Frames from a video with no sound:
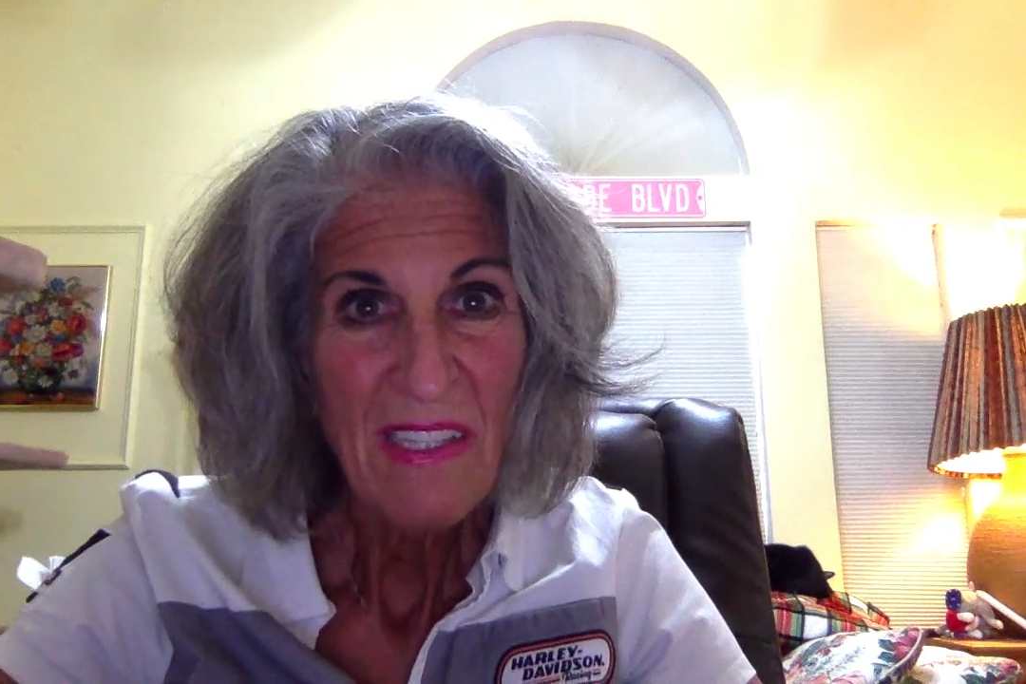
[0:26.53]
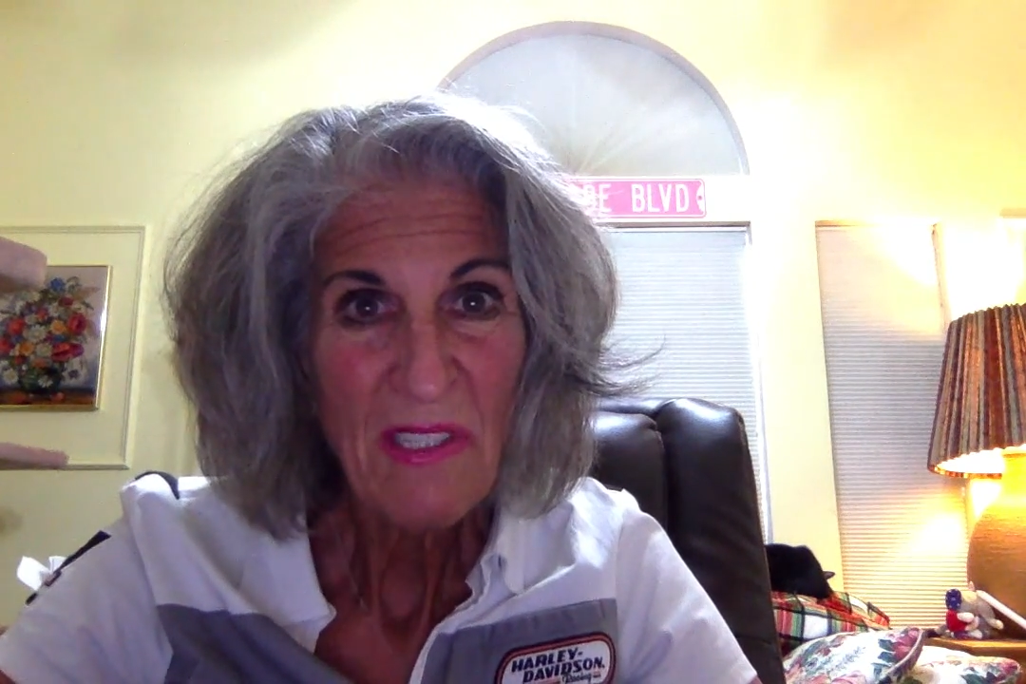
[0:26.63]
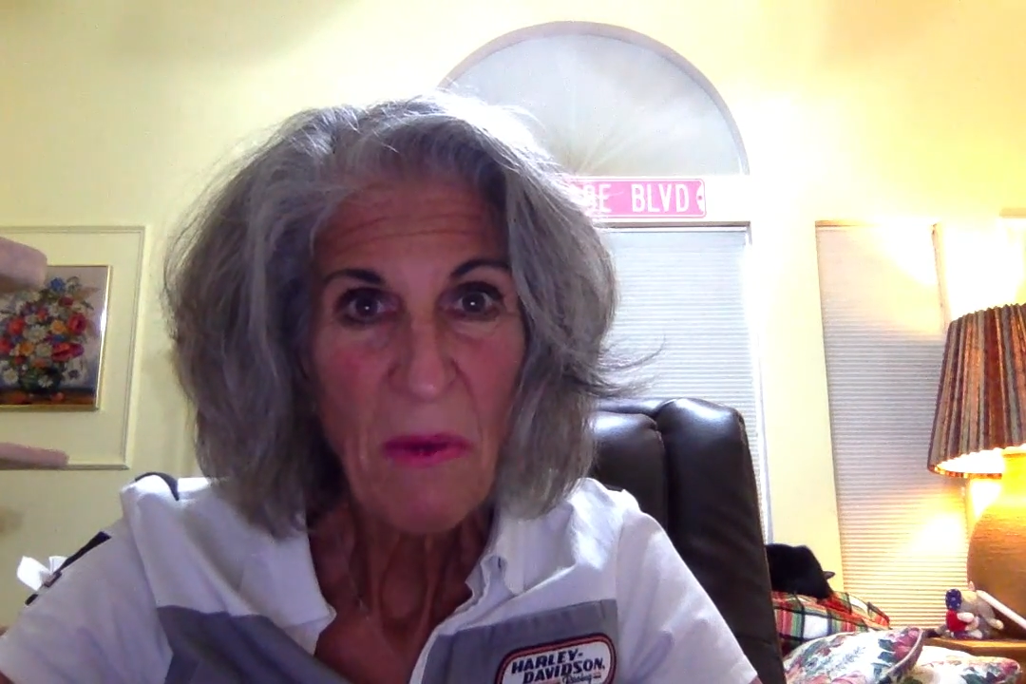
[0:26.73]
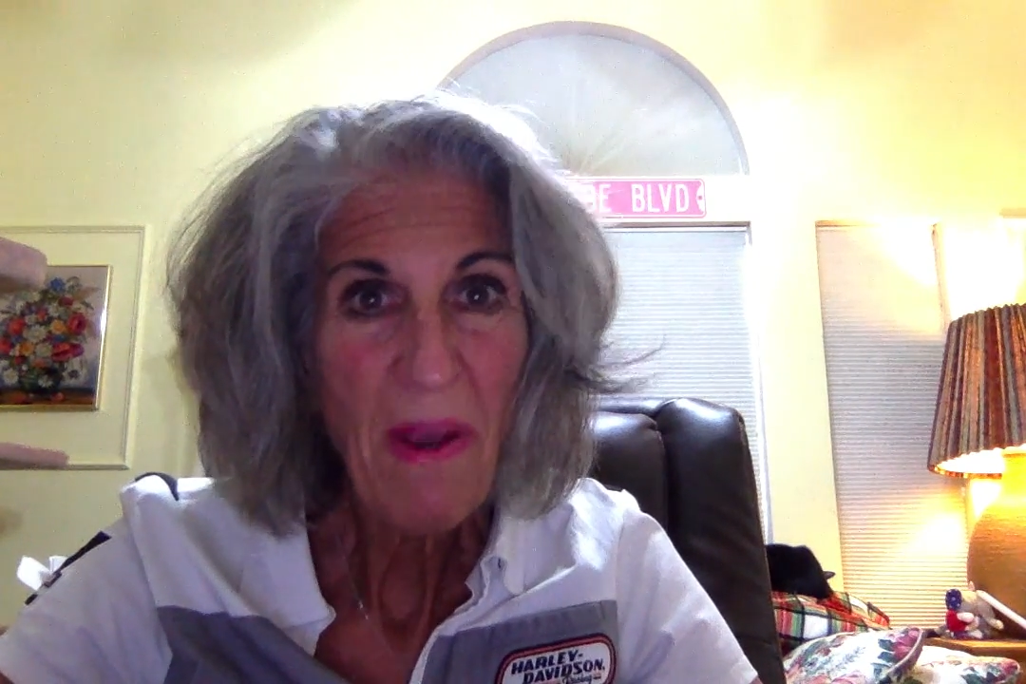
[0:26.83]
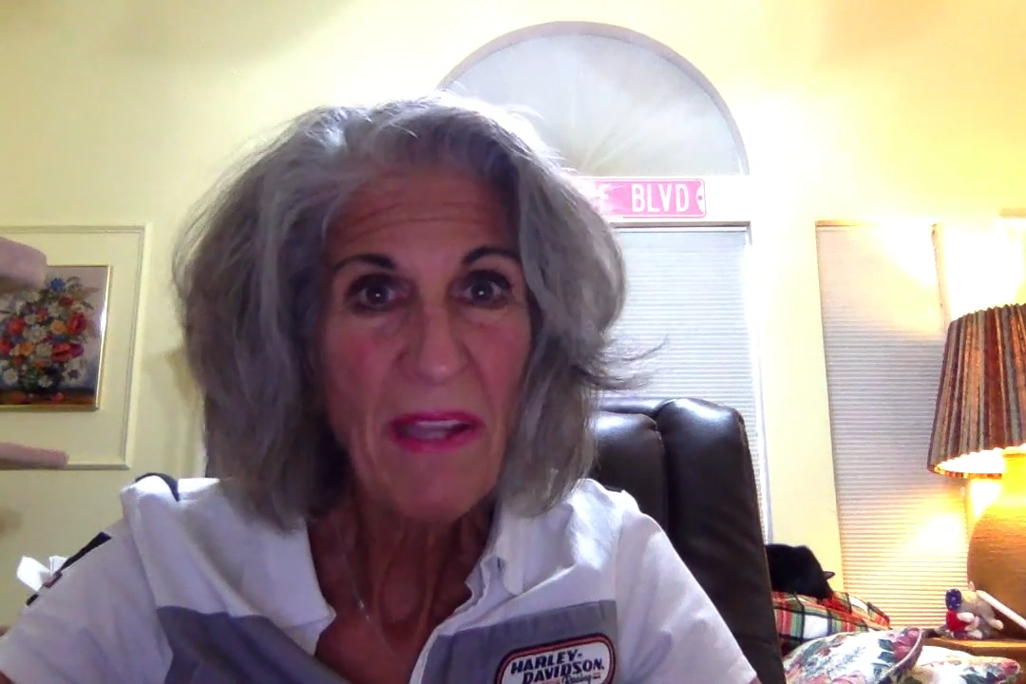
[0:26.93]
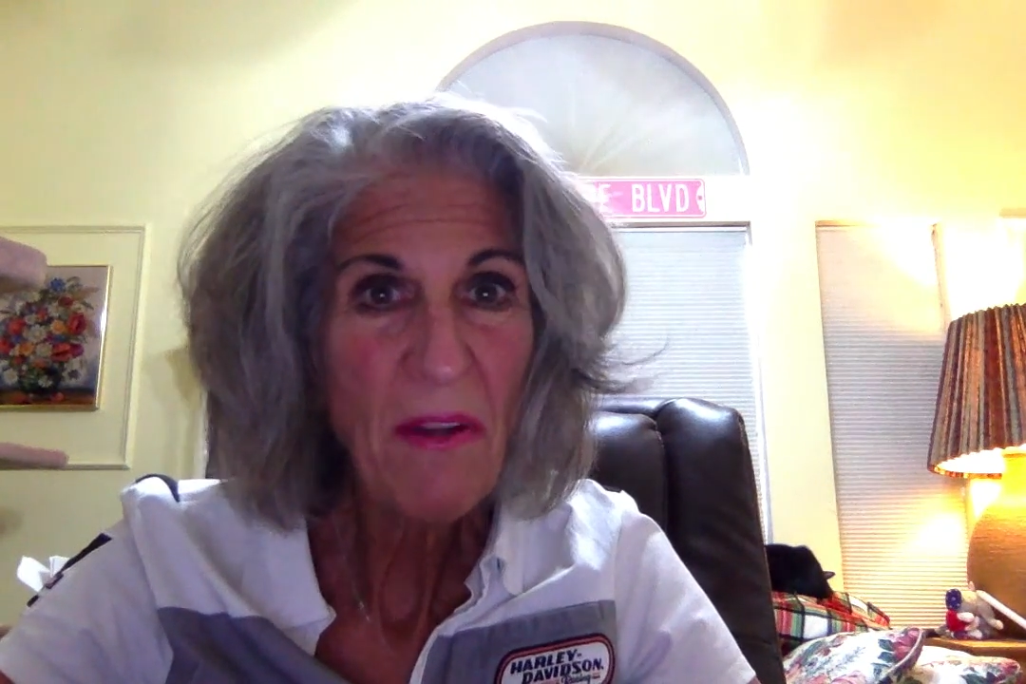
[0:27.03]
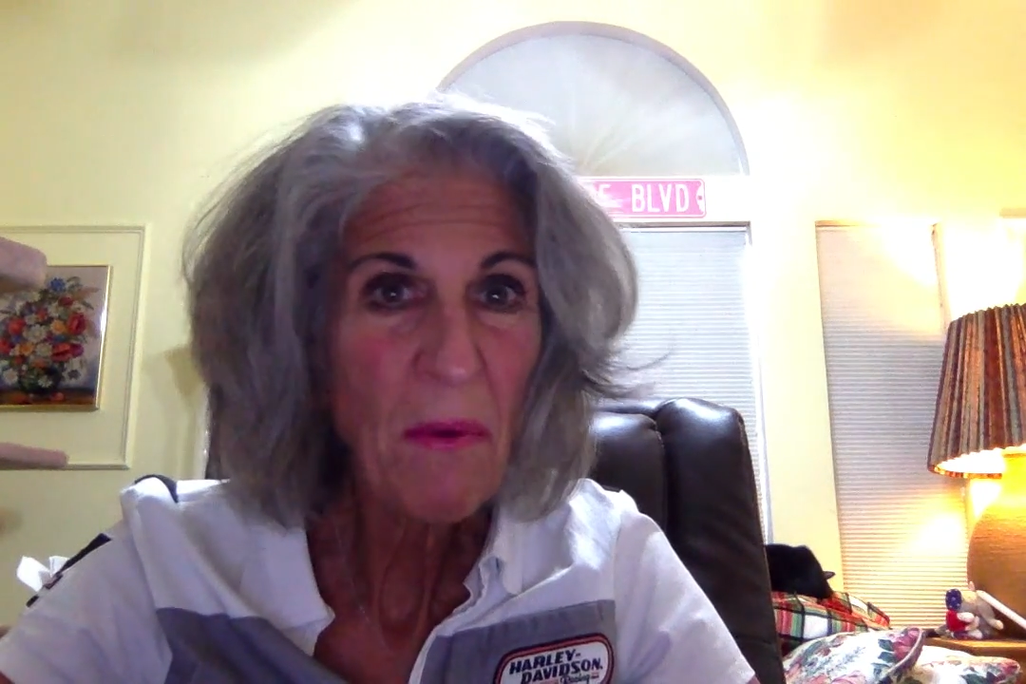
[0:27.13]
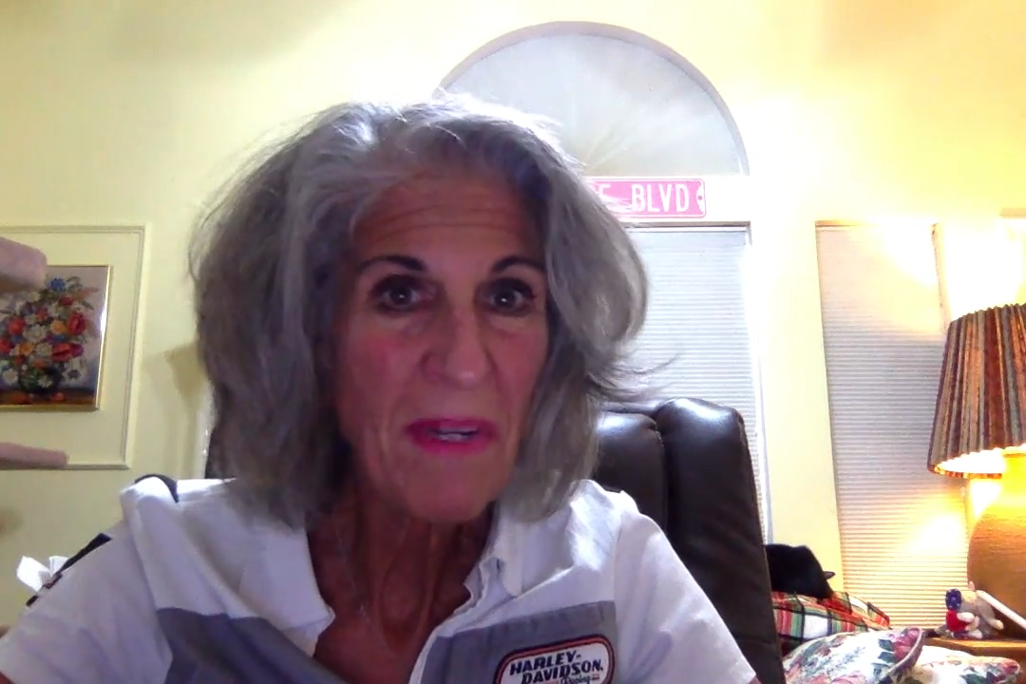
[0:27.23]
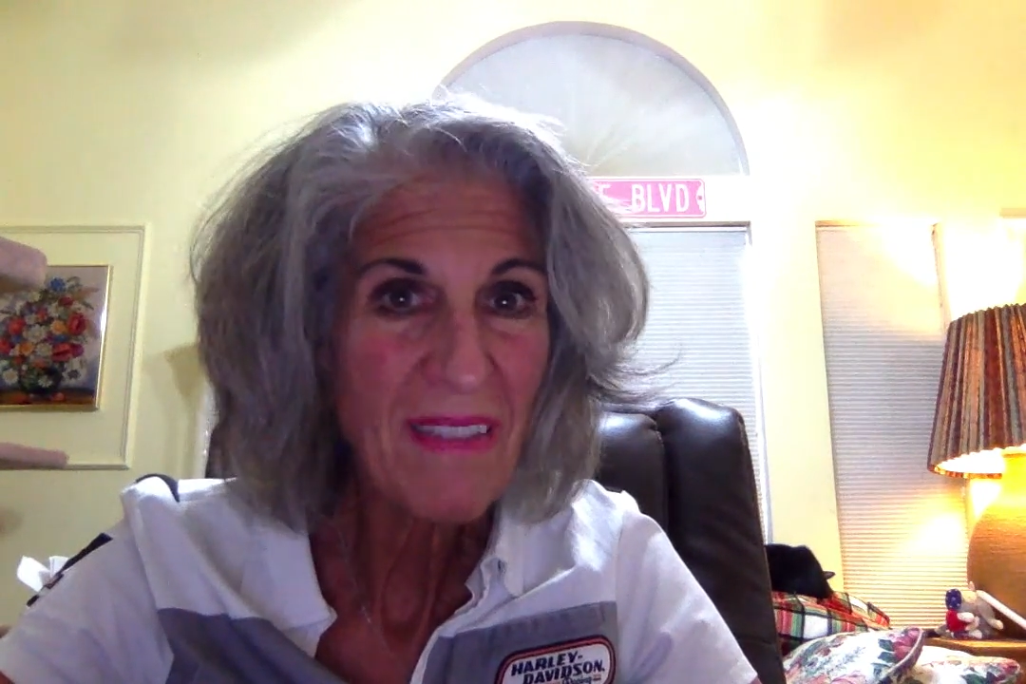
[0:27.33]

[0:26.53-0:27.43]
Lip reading: So I know what